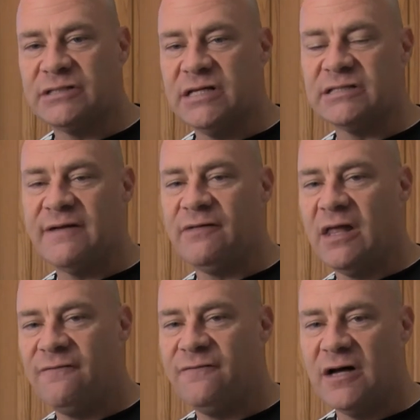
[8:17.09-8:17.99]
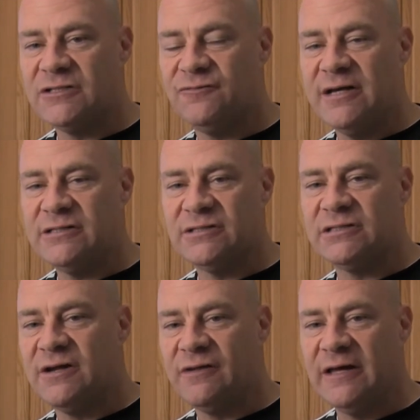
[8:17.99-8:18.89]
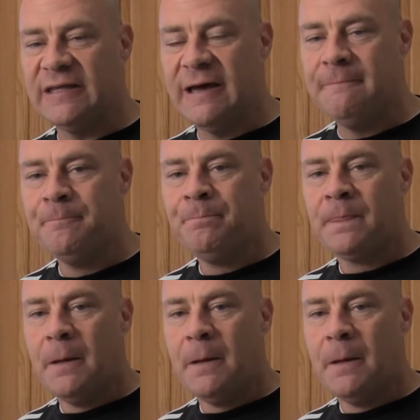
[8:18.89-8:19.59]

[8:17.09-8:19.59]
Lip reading: because it doesn't have a lot of phosphates and stuff like that.